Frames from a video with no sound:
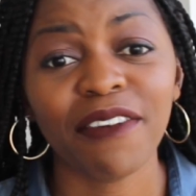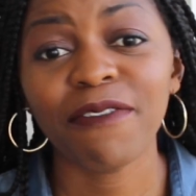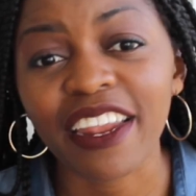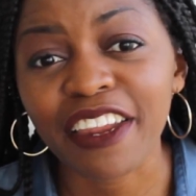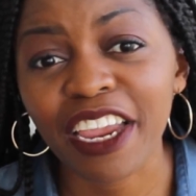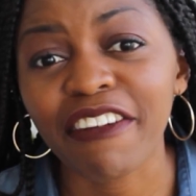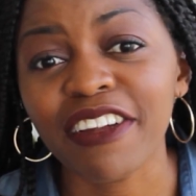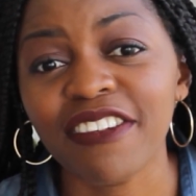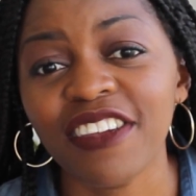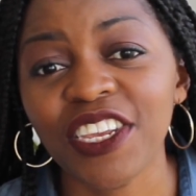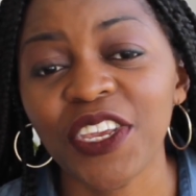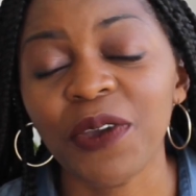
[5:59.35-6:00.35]
I can
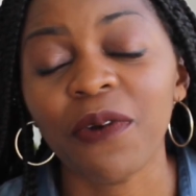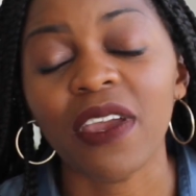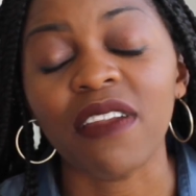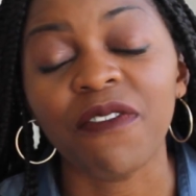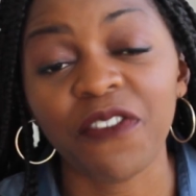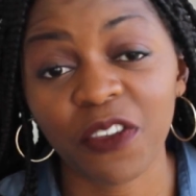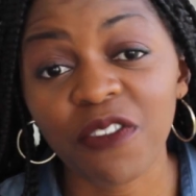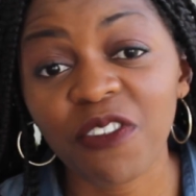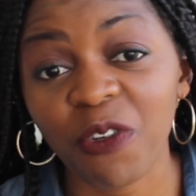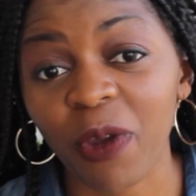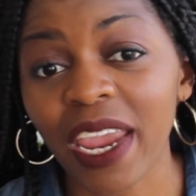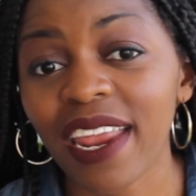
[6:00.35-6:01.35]
guarantee you it
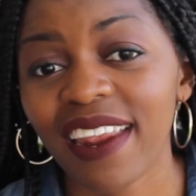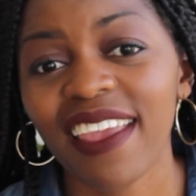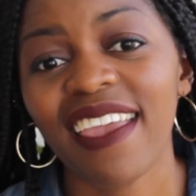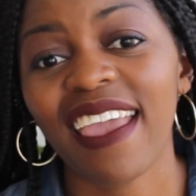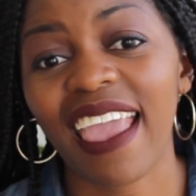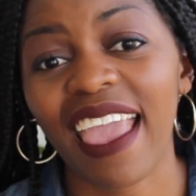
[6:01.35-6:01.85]
feels great